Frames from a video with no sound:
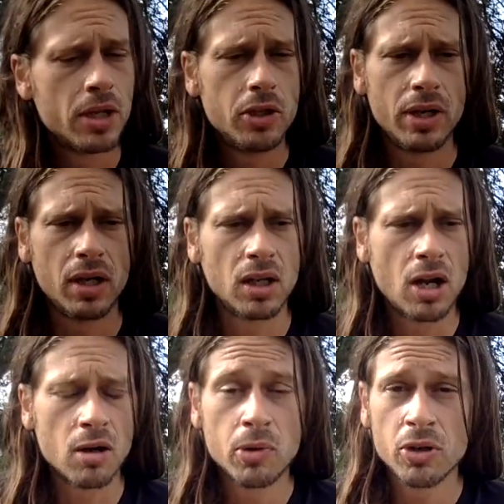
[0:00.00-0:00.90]
You hear a
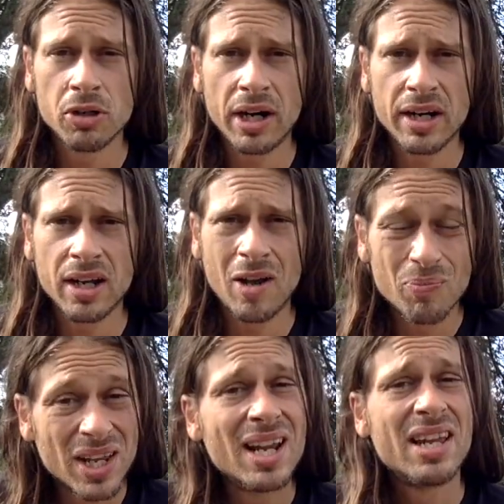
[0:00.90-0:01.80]
lawnmower crank up,
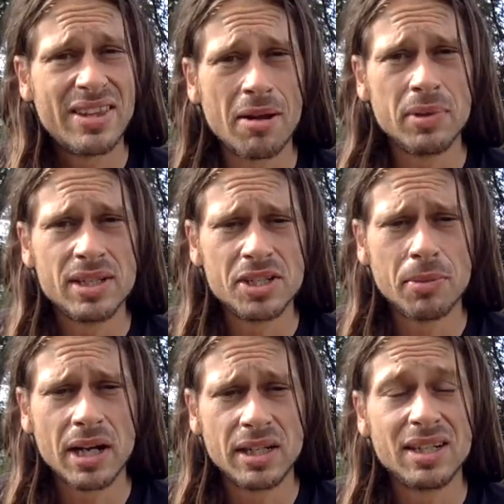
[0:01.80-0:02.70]
that means you
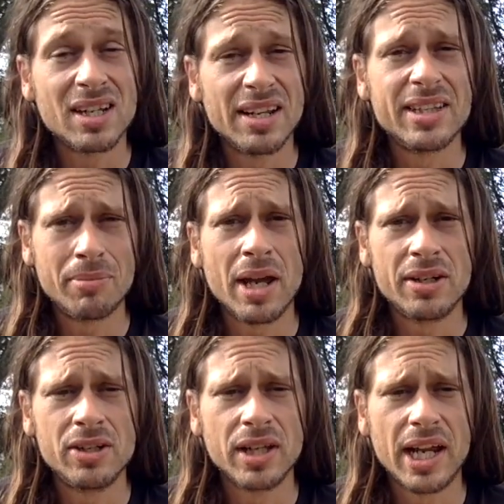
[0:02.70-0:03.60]
might need to cut them out
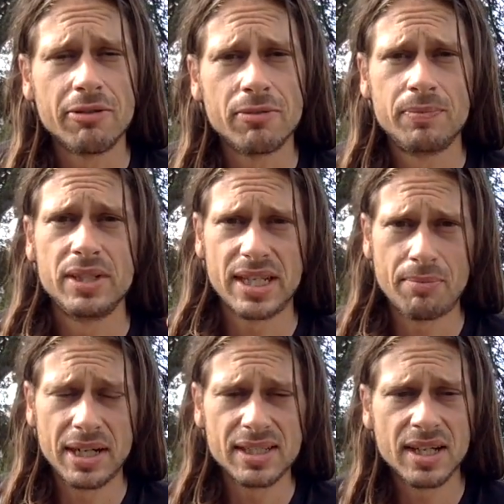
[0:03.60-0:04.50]
of your life. Does that
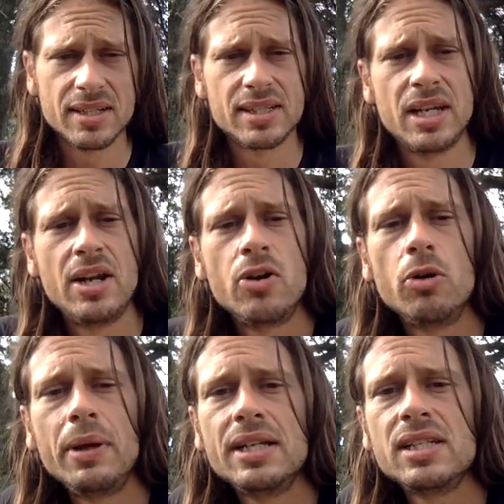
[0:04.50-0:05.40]
make sense?
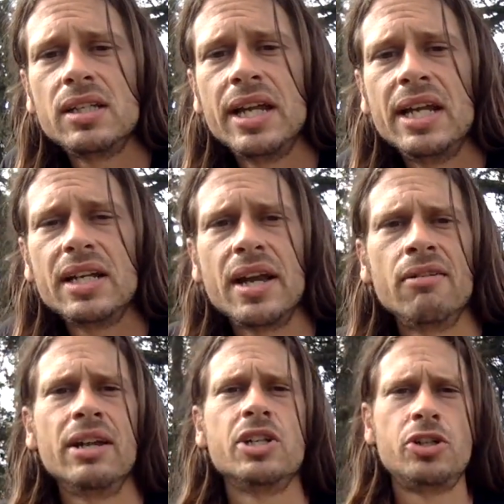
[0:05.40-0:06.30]
Or basically, any kind
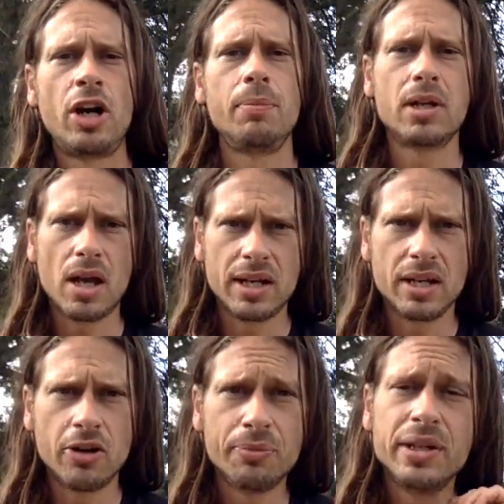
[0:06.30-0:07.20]
of like sharp
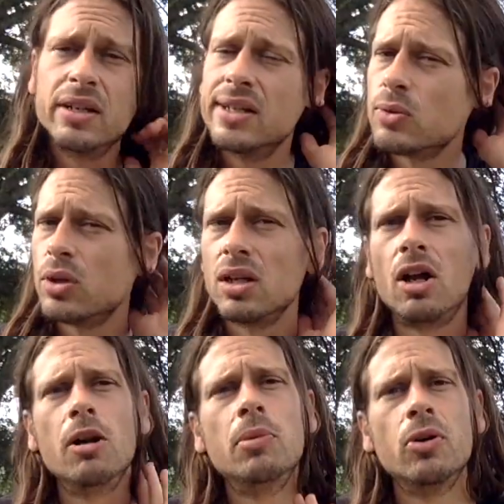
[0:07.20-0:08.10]
cutting omen is what a
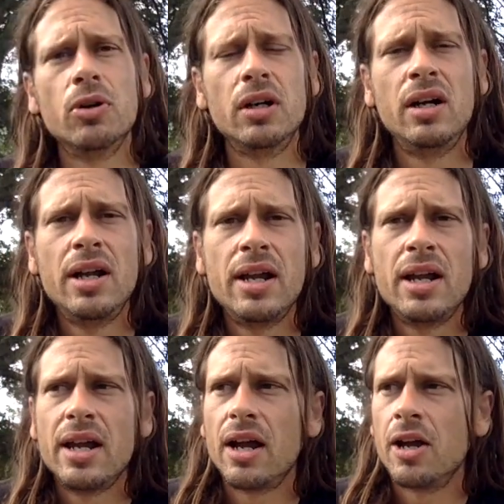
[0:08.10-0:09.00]
lawnmower
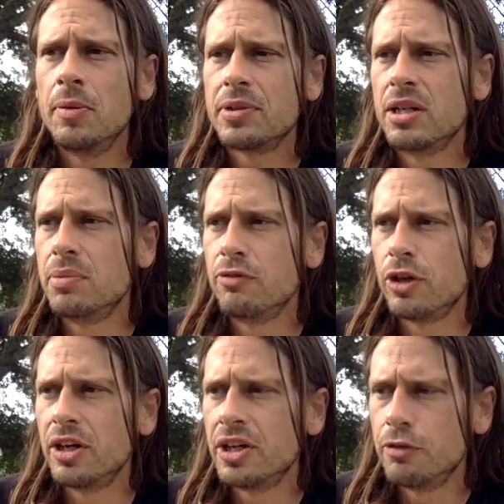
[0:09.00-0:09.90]
um, can be
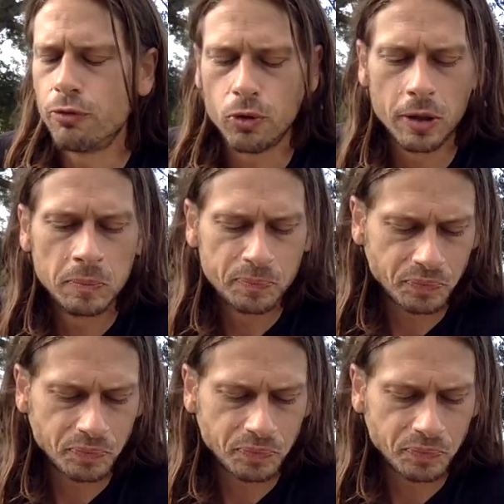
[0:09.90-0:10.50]
very good for.